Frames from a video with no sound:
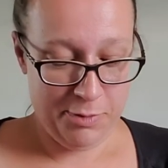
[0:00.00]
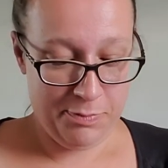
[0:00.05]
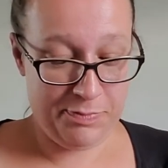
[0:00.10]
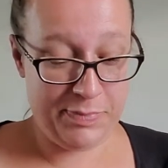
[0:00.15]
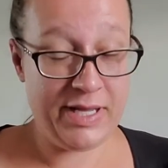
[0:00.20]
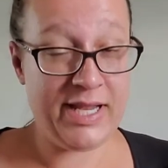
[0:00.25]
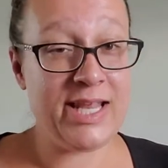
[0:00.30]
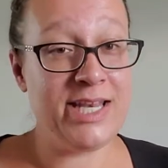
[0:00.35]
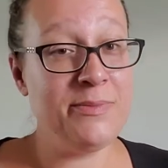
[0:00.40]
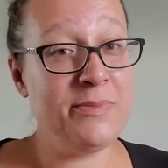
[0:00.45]

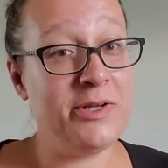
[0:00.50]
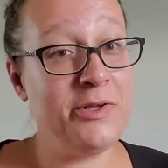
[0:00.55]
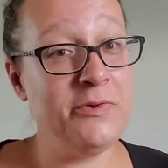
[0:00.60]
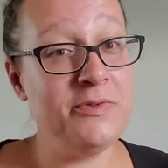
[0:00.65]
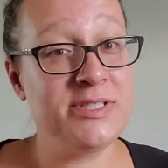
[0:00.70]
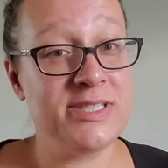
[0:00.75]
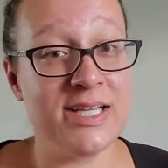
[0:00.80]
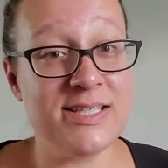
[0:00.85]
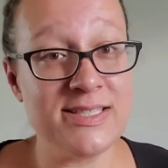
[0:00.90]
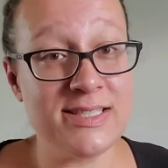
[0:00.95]
but anybody who
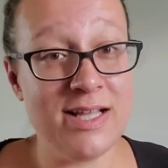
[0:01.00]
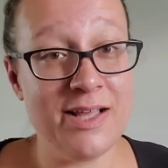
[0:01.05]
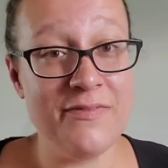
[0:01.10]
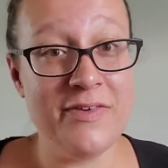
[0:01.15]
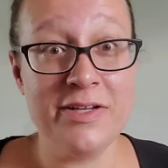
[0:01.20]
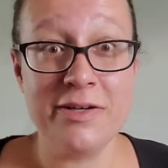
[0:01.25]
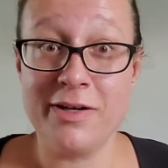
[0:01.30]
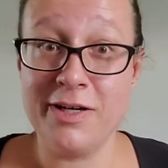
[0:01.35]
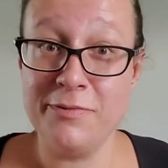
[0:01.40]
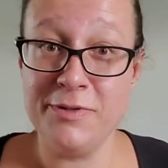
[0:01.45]
does love
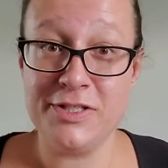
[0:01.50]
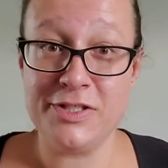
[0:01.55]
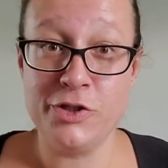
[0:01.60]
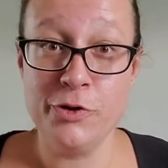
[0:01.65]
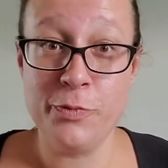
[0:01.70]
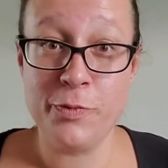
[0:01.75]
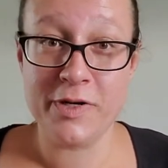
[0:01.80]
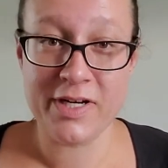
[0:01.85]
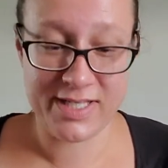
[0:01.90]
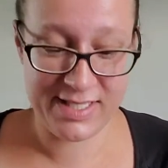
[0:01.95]
it are going to be
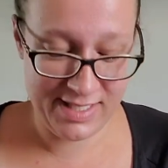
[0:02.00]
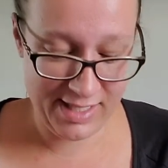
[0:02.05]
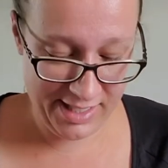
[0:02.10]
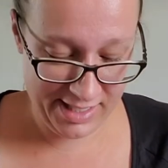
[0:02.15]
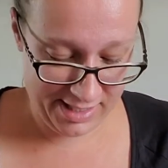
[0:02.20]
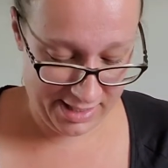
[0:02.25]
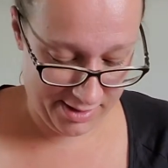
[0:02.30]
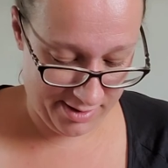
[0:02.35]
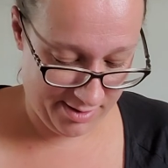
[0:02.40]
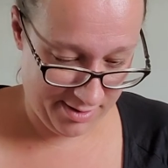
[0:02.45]
super
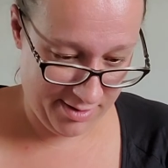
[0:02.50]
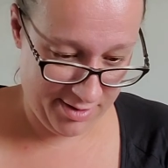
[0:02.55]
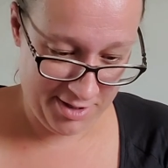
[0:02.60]
excited.